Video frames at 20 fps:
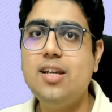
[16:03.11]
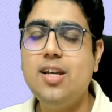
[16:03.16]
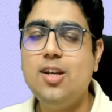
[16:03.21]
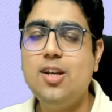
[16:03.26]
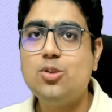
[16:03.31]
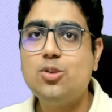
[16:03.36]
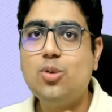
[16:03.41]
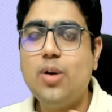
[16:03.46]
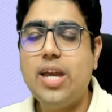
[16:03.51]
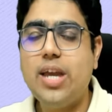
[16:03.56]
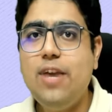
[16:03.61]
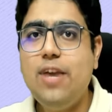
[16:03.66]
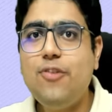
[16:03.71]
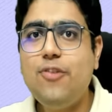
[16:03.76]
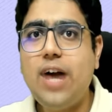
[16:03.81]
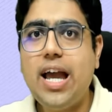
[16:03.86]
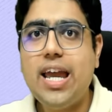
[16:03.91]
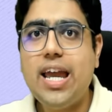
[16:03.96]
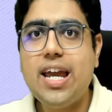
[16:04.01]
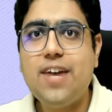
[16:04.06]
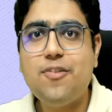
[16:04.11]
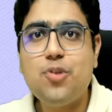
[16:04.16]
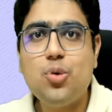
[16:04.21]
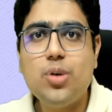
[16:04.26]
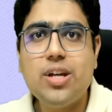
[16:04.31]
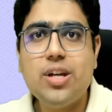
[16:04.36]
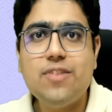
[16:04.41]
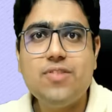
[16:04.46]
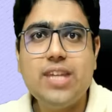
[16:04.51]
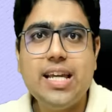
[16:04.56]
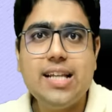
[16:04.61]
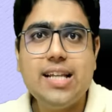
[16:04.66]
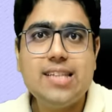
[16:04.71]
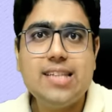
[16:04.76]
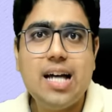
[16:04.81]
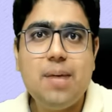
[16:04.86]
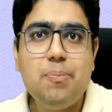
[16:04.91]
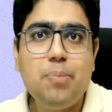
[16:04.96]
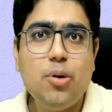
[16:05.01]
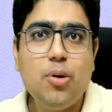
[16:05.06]
So if I have to give the
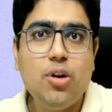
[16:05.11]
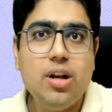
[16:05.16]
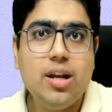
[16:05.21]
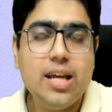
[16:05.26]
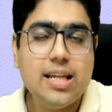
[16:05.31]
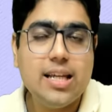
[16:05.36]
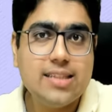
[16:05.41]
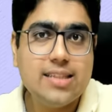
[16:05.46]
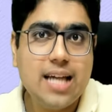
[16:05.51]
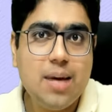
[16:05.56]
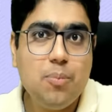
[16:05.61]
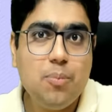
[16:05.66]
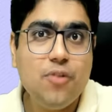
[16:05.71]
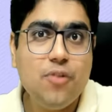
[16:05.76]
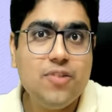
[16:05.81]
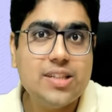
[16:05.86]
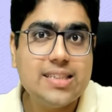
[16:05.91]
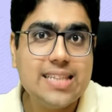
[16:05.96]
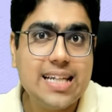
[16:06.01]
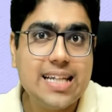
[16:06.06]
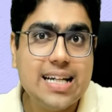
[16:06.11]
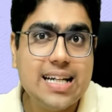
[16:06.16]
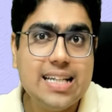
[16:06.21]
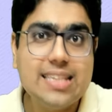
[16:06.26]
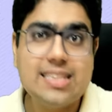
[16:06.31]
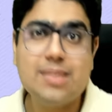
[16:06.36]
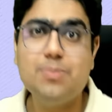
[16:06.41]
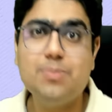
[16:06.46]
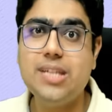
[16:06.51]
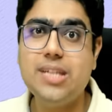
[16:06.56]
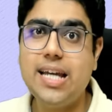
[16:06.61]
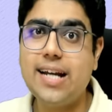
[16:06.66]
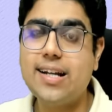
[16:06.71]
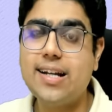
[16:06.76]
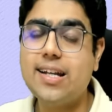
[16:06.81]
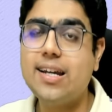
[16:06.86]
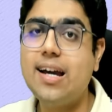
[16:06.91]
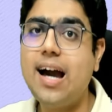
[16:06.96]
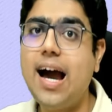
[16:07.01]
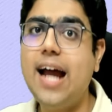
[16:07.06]
exam of a single
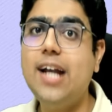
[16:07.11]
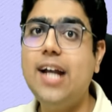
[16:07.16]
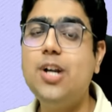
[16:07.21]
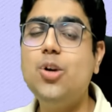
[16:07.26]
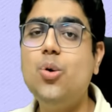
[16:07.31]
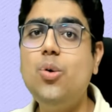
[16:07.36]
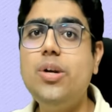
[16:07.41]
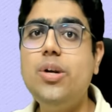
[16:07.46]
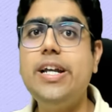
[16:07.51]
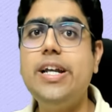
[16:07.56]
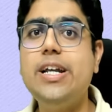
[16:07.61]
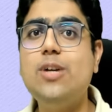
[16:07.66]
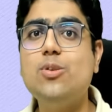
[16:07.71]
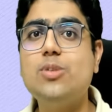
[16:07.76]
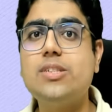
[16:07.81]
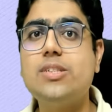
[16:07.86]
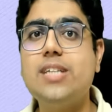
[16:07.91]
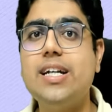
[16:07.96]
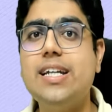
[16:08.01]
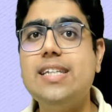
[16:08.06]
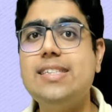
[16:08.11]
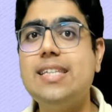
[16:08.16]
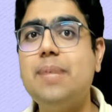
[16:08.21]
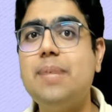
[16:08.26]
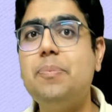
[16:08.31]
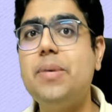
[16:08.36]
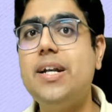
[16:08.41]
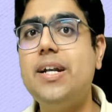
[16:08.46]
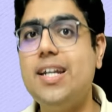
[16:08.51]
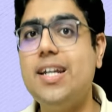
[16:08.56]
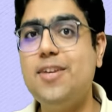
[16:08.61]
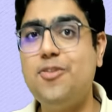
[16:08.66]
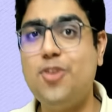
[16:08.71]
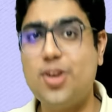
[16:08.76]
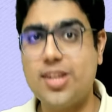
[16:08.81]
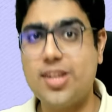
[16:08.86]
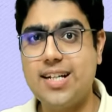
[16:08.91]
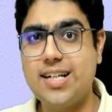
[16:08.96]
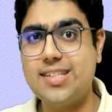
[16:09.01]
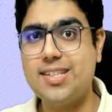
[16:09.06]
subject, I don't need to study separately for
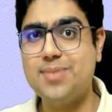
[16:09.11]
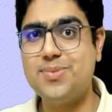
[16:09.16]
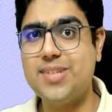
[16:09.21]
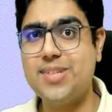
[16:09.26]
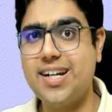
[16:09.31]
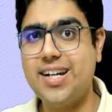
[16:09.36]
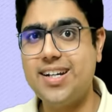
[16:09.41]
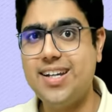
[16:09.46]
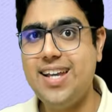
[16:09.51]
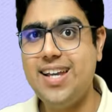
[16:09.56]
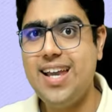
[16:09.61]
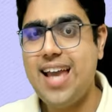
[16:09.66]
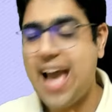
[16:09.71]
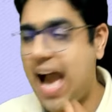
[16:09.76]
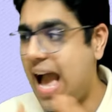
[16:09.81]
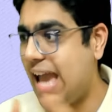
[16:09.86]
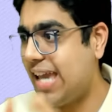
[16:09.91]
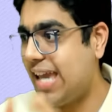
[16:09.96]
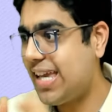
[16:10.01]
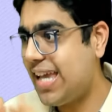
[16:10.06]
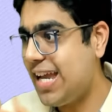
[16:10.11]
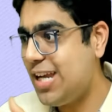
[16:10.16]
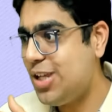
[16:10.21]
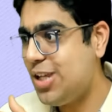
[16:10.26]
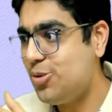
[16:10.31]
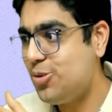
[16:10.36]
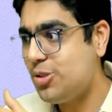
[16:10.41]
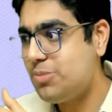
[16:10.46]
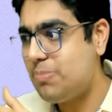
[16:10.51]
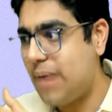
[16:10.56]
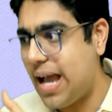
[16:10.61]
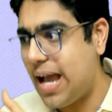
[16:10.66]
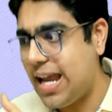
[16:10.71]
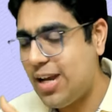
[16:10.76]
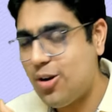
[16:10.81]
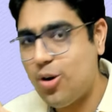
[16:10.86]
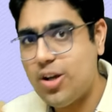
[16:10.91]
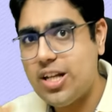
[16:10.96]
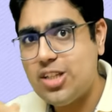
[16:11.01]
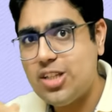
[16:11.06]
that subject. I can use my
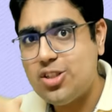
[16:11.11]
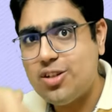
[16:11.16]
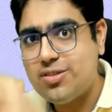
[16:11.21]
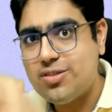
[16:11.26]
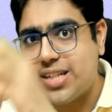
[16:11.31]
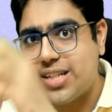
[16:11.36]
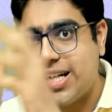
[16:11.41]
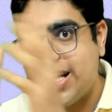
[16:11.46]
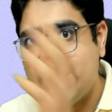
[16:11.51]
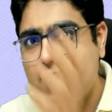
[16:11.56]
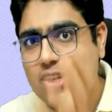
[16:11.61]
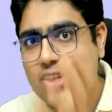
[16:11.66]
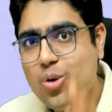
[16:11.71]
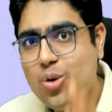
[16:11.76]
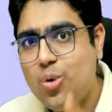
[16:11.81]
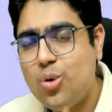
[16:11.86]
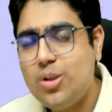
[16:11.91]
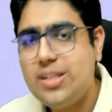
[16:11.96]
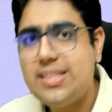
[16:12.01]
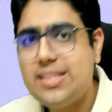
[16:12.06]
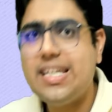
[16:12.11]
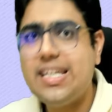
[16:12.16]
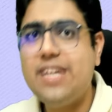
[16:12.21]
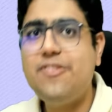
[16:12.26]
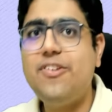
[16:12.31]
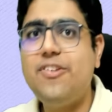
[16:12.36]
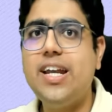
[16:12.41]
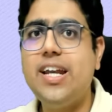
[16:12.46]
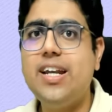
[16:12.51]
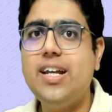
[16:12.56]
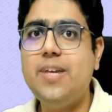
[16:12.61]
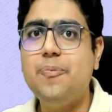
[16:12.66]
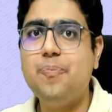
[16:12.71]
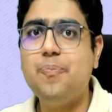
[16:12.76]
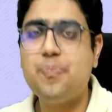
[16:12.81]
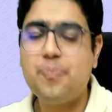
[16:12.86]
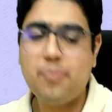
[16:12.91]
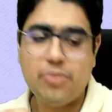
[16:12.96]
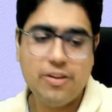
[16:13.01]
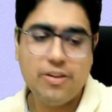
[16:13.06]
knowledge of studying the whole CA final
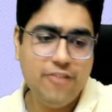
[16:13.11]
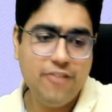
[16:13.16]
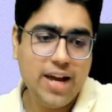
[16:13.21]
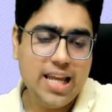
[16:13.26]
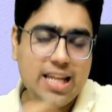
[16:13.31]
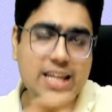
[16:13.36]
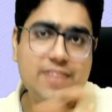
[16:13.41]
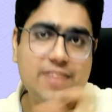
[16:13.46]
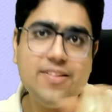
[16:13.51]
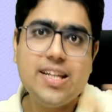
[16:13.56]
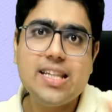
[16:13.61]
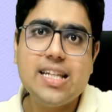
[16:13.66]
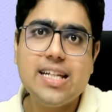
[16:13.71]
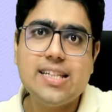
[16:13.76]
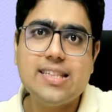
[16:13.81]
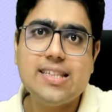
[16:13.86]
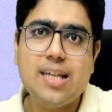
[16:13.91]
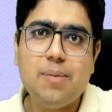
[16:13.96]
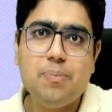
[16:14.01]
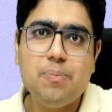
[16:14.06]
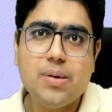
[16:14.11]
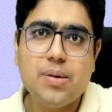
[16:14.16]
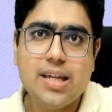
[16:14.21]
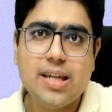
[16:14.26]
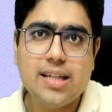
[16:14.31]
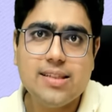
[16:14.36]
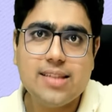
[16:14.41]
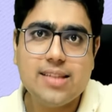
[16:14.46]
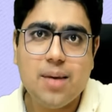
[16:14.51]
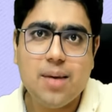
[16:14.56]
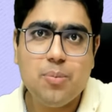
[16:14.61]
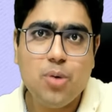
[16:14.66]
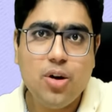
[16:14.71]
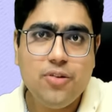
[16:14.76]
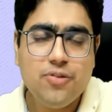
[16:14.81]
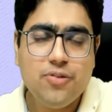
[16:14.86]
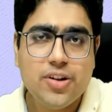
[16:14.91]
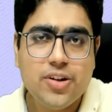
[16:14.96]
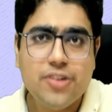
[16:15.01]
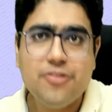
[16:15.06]
while giving the exam
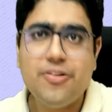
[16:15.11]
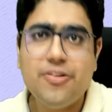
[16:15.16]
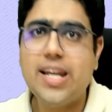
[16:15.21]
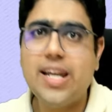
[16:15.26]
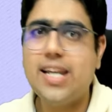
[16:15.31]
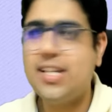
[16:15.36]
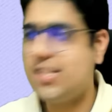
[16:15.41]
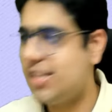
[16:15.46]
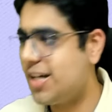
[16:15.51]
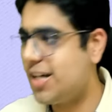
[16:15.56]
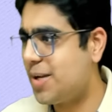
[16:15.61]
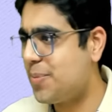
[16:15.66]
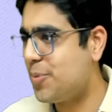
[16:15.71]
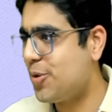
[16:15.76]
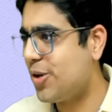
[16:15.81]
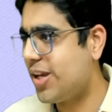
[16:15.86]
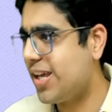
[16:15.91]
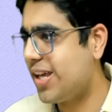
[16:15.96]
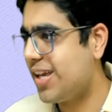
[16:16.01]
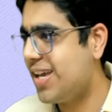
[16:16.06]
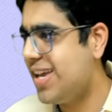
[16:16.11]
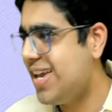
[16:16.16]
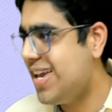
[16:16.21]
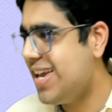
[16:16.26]
of financial reporting.